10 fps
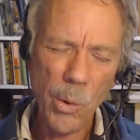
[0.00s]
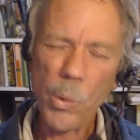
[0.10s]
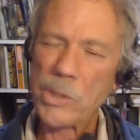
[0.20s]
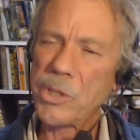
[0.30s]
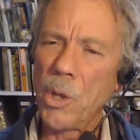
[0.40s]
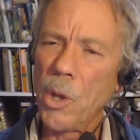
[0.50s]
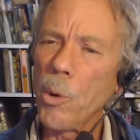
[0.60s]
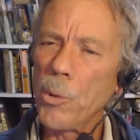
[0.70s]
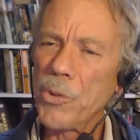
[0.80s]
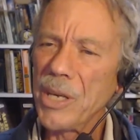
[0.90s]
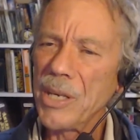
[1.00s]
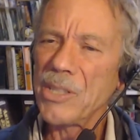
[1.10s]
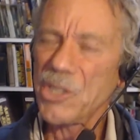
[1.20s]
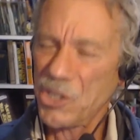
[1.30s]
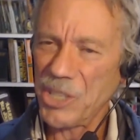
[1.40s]
was loath
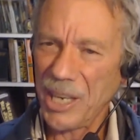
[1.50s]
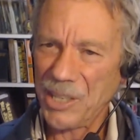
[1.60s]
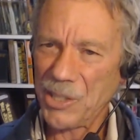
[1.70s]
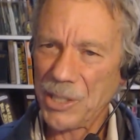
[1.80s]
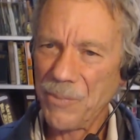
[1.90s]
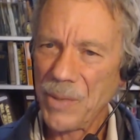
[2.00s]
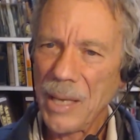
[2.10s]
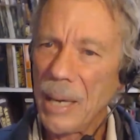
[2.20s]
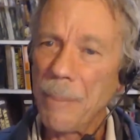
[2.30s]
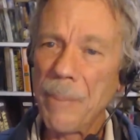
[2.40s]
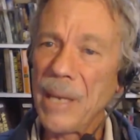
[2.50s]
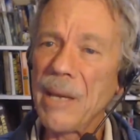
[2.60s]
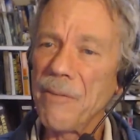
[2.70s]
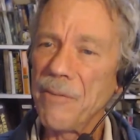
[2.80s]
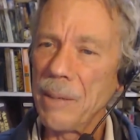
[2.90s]
to change, and many
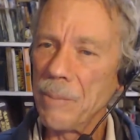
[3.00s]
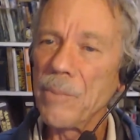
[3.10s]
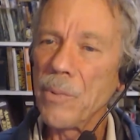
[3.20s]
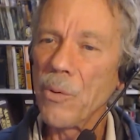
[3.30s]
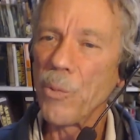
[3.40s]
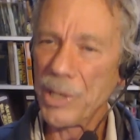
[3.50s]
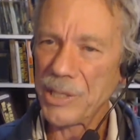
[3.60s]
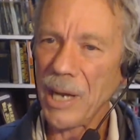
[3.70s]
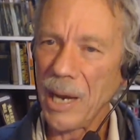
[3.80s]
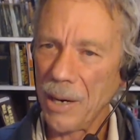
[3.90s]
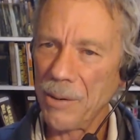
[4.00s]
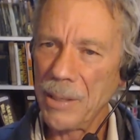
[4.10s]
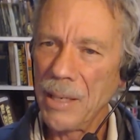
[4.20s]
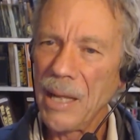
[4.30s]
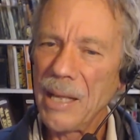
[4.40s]
of them retired.
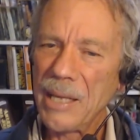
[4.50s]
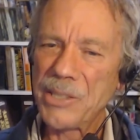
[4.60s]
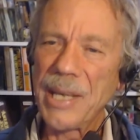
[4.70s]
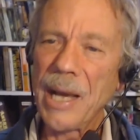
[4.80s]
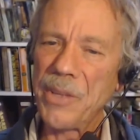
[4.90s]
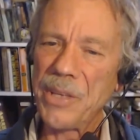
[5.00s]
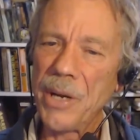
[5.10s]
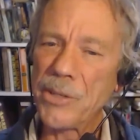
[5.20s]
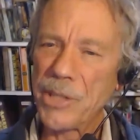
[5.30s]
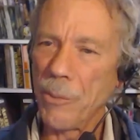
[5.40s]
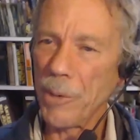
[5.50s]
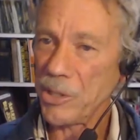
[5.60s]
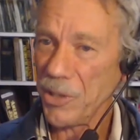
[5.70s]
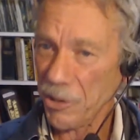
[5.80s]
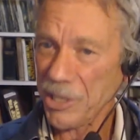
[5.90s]
It's now the young
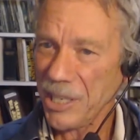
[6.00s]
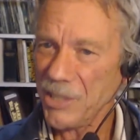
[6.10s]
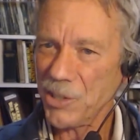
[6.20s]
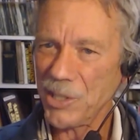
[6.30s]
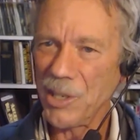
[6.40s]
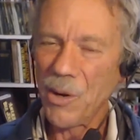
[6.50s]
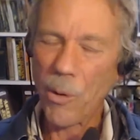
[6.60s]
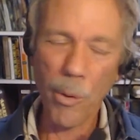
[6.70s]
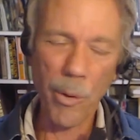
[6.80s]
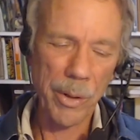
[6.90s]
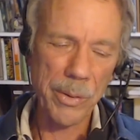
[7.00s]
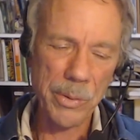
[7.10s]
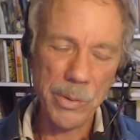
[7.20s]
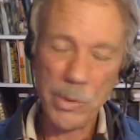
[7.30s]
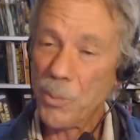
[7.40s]
generation, their kids or
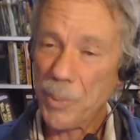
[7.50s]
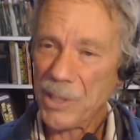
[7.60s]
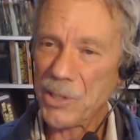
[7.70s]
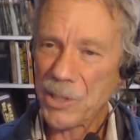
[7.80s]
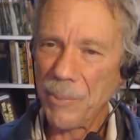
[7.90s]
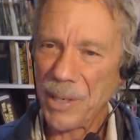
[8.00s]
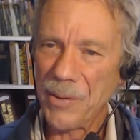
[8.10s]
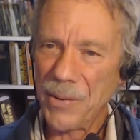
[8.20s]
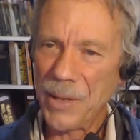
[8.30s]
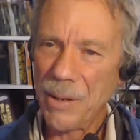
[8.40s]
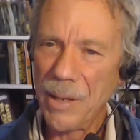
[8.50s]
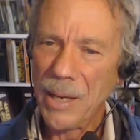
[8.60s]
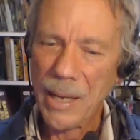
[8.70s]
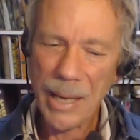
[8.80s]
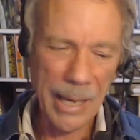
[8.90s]
newbies coming in there,
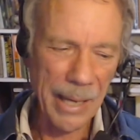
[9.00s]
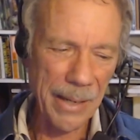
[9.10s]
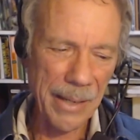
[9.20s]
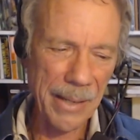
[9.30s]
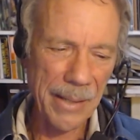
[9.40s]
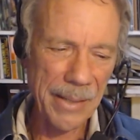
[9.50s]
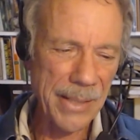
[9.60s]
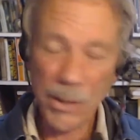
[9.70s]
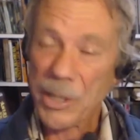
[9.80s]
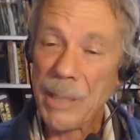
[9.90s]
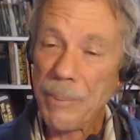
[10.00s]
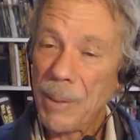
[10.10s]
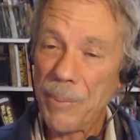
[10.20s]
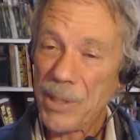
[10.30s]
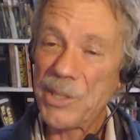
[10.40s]
and they're keeping
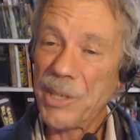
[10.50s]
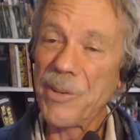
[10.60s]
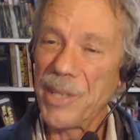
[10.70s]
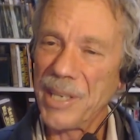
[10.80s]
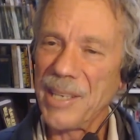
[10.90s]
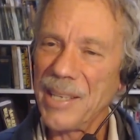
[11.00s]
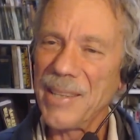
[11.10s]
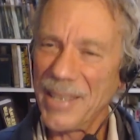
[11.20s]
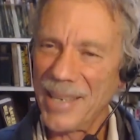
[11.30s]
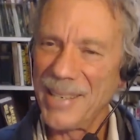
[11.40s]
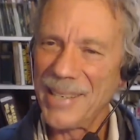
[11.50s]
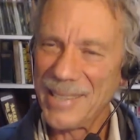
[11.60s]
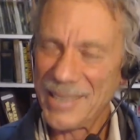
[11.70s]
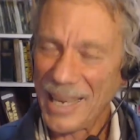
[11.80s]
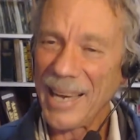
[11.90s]
bees differently than
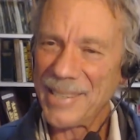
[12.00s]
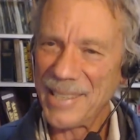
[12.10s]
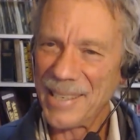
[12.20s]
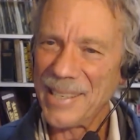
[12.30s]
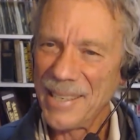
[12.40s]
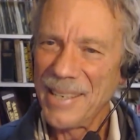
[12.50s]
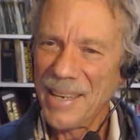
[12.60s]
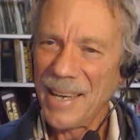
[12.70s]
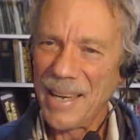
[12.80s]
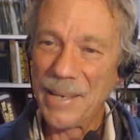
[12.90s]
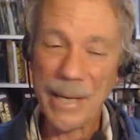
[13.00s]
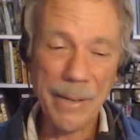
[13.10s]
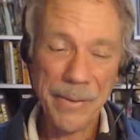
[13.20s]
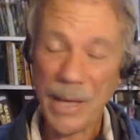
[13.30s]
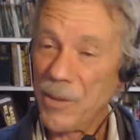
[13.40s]
Dad did, and
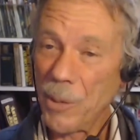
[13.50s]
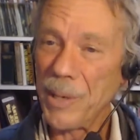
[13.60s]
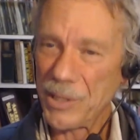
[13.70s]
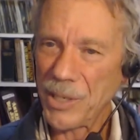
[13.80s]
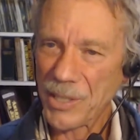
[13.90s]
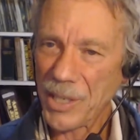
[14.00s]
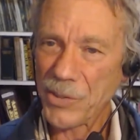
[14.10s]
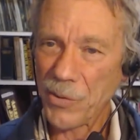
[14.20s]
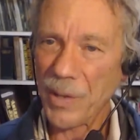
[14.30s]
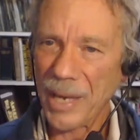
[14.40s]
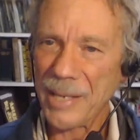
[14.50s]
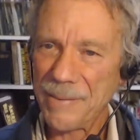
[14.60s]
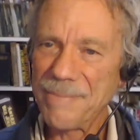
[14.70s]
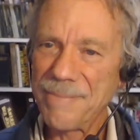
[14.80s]
they're being successful at it.